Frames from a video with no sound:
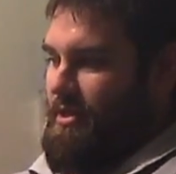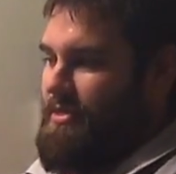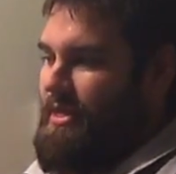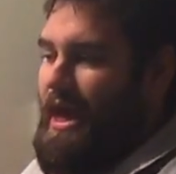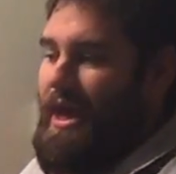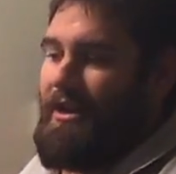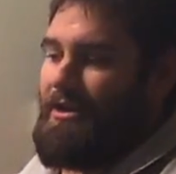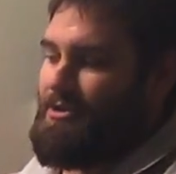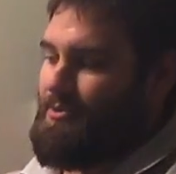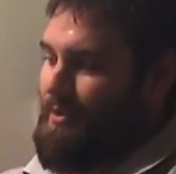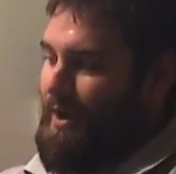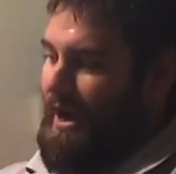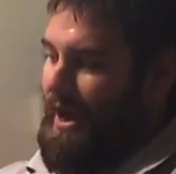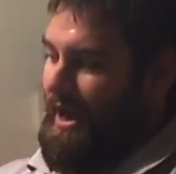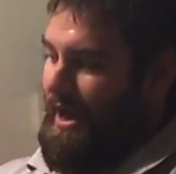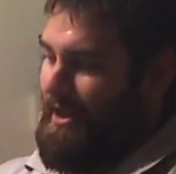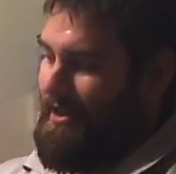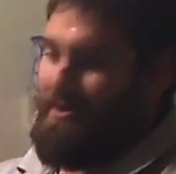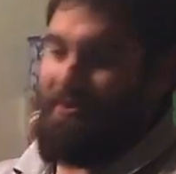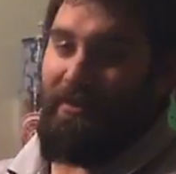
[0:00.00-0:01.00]
That is
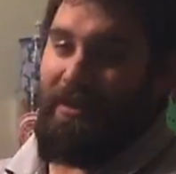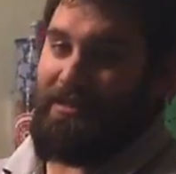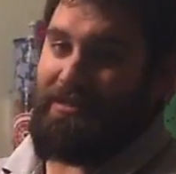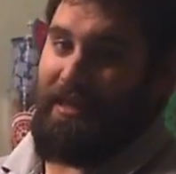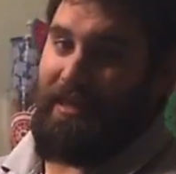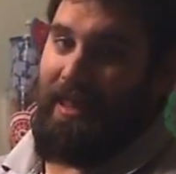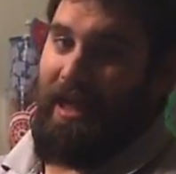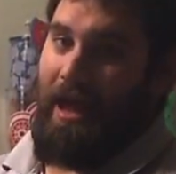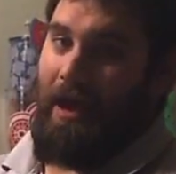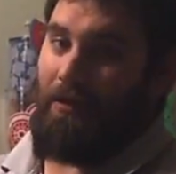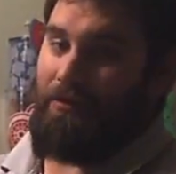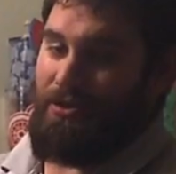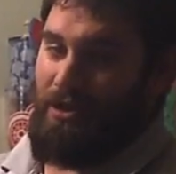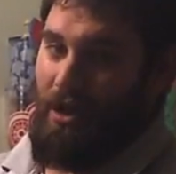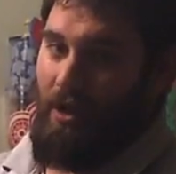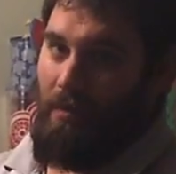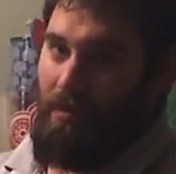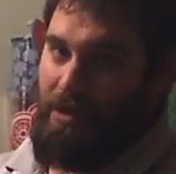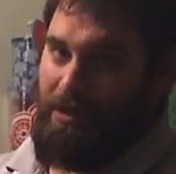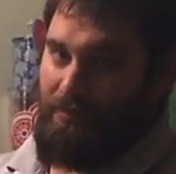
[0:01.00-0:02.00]
why they say the house
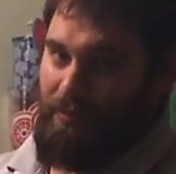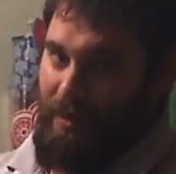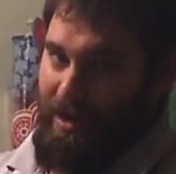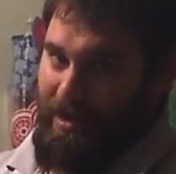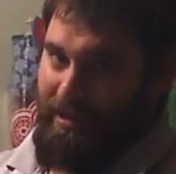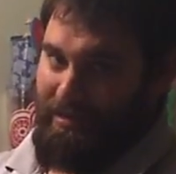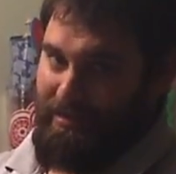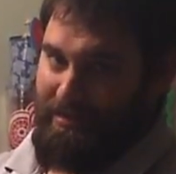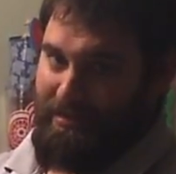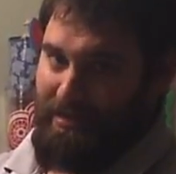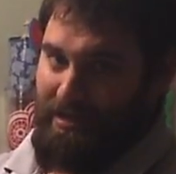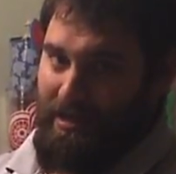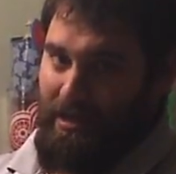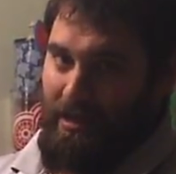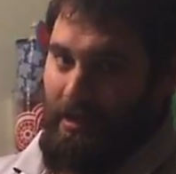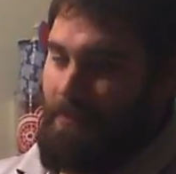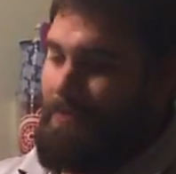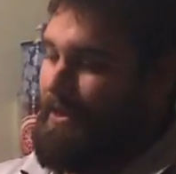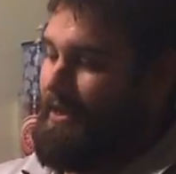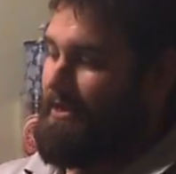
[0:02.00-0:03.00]
always wins,
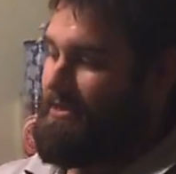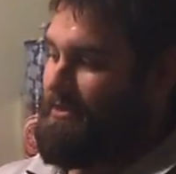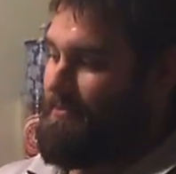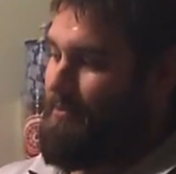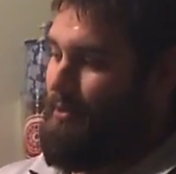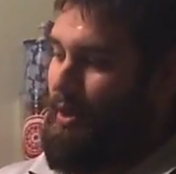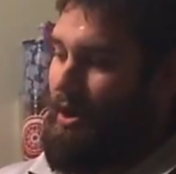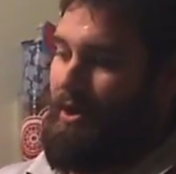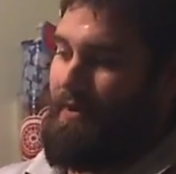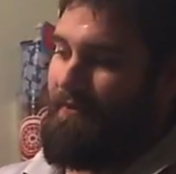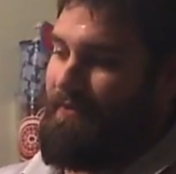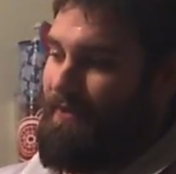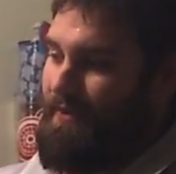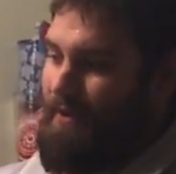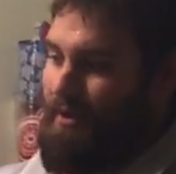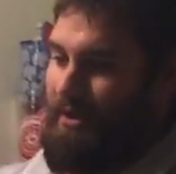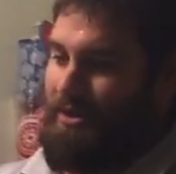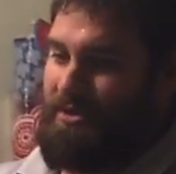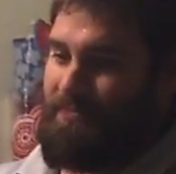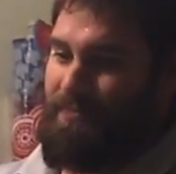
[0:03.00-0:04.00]
because the point of
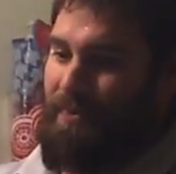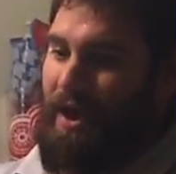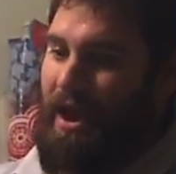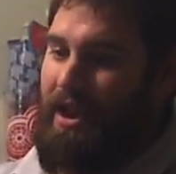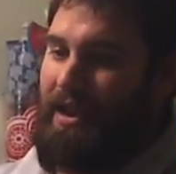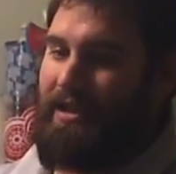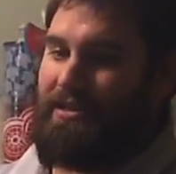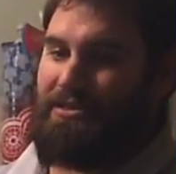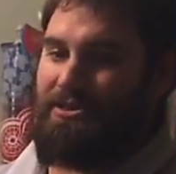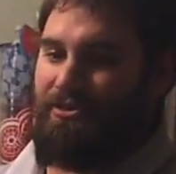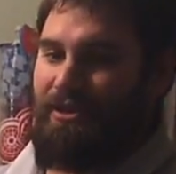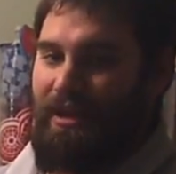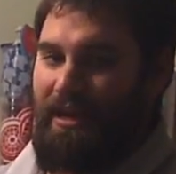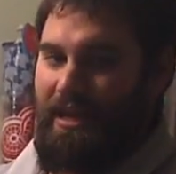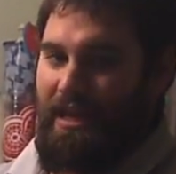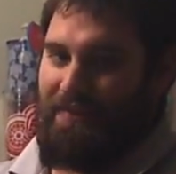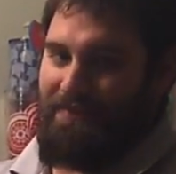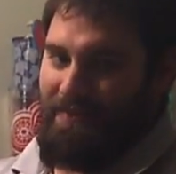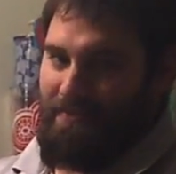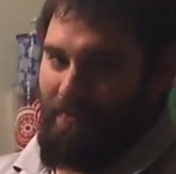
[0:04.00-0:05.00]
a spread is you get
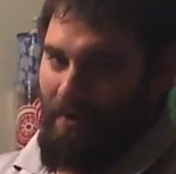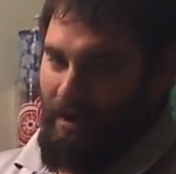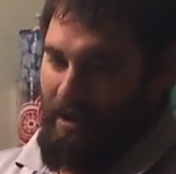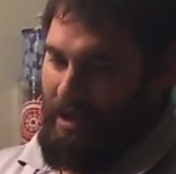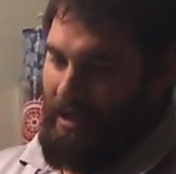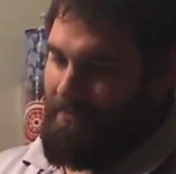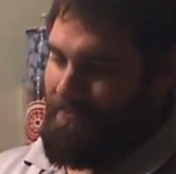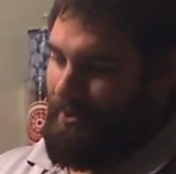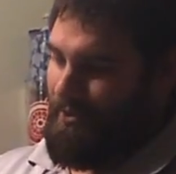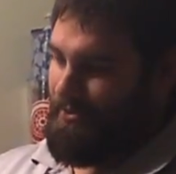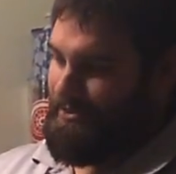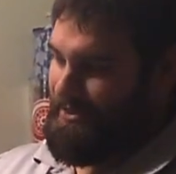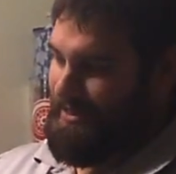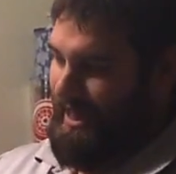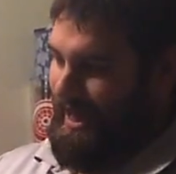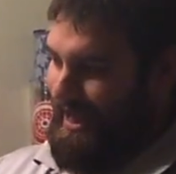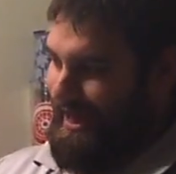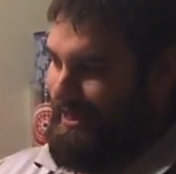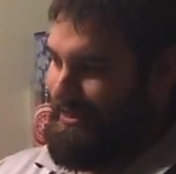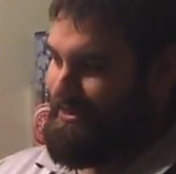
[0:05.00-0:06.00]
even money on both
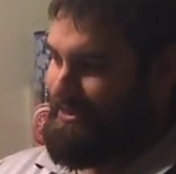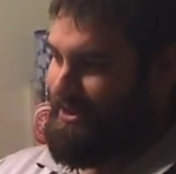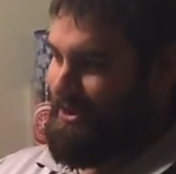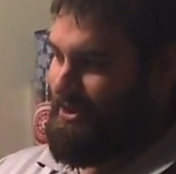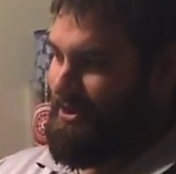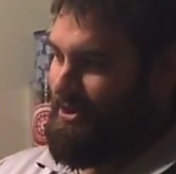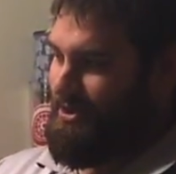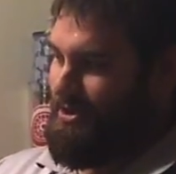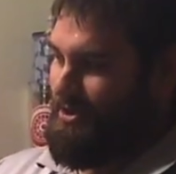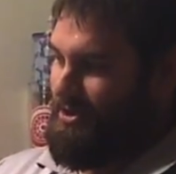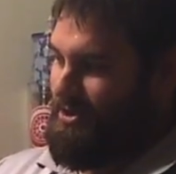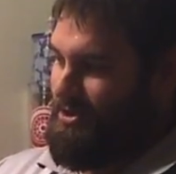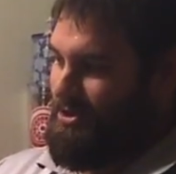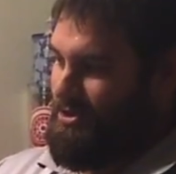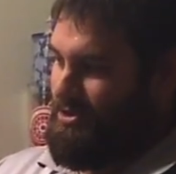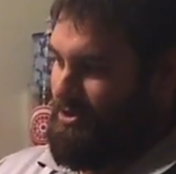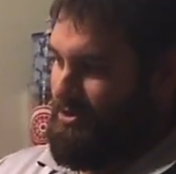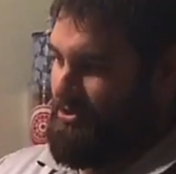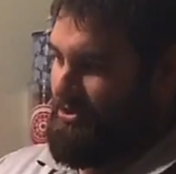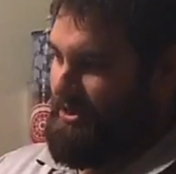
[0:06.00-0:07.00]
sides.
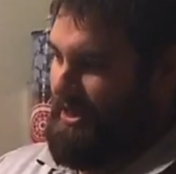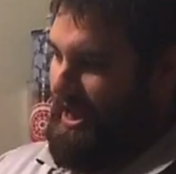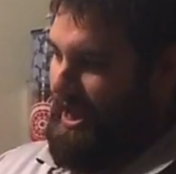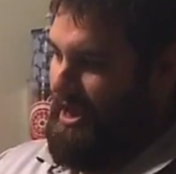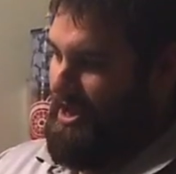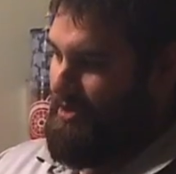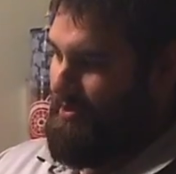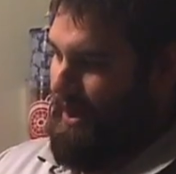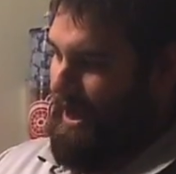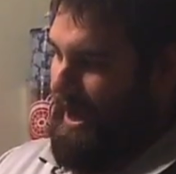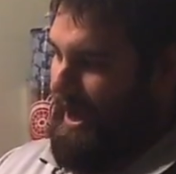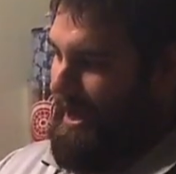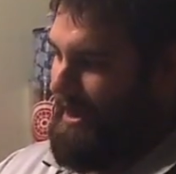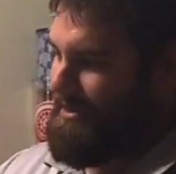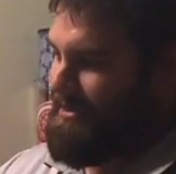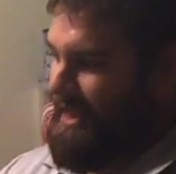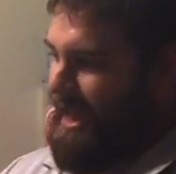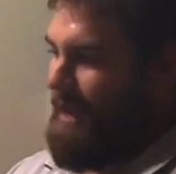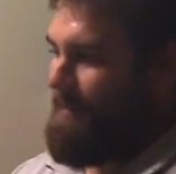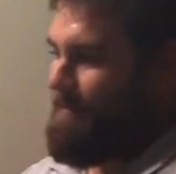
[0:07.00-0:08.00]
So say you
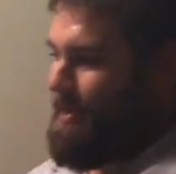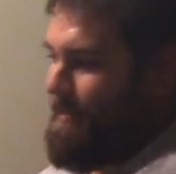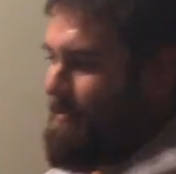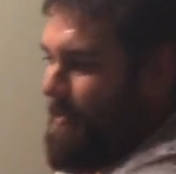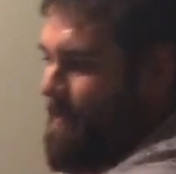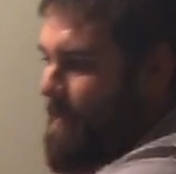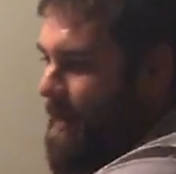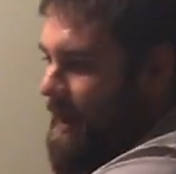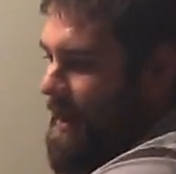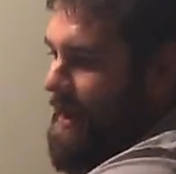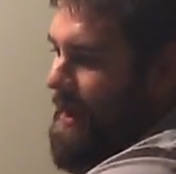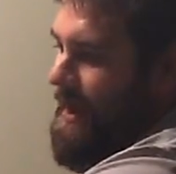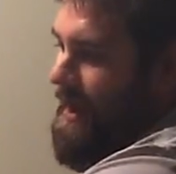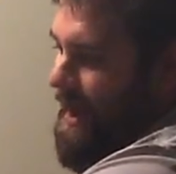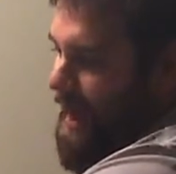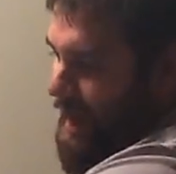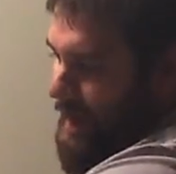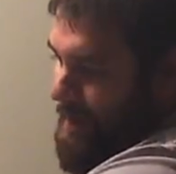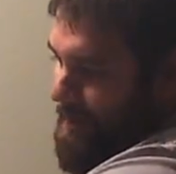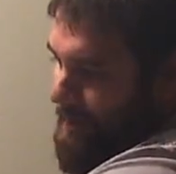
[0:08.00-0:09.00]
had 10 people betting on
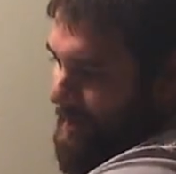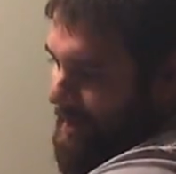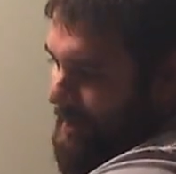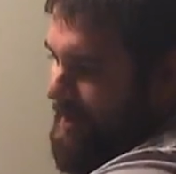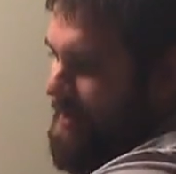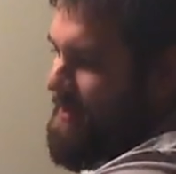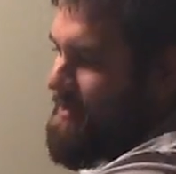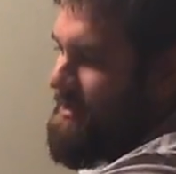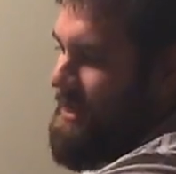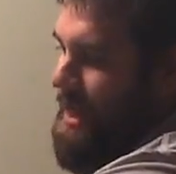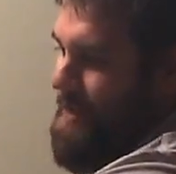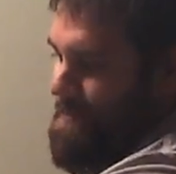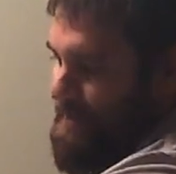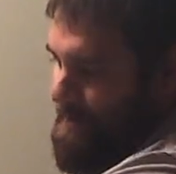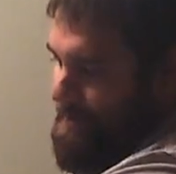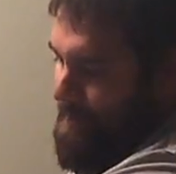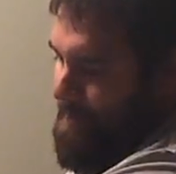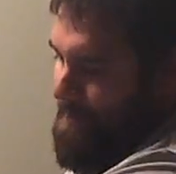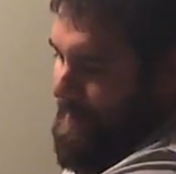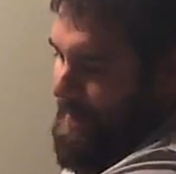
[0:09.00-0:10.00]
Iowa, 10
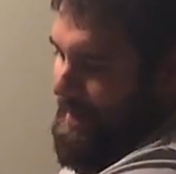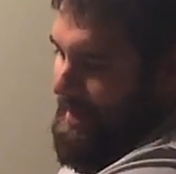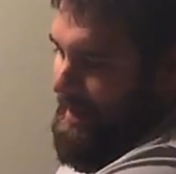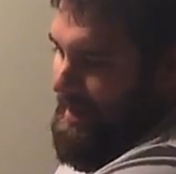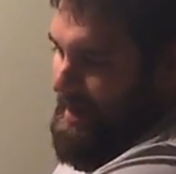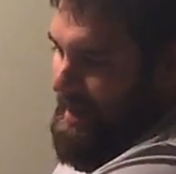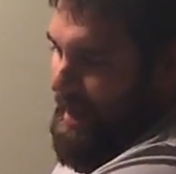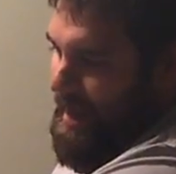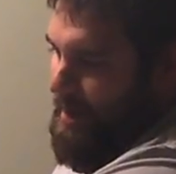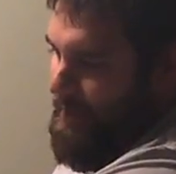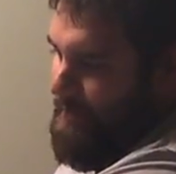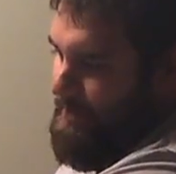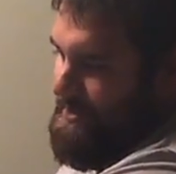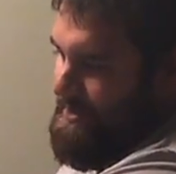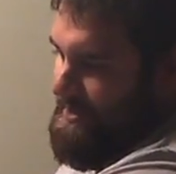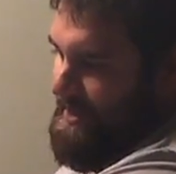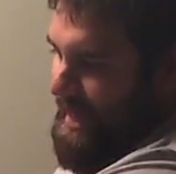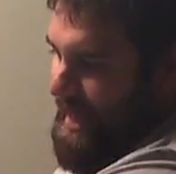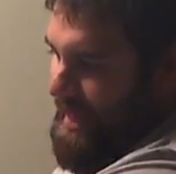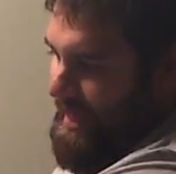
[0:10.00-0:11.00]
people betting on Iowa
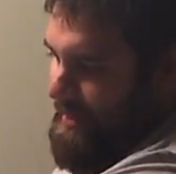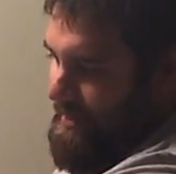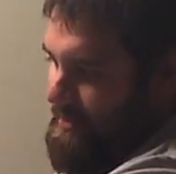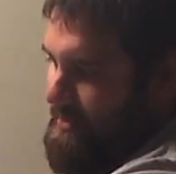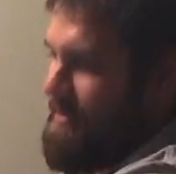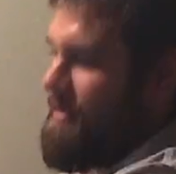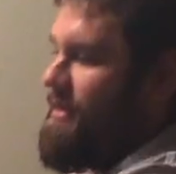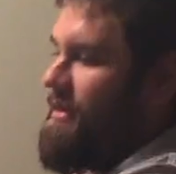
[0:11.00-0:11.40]
State.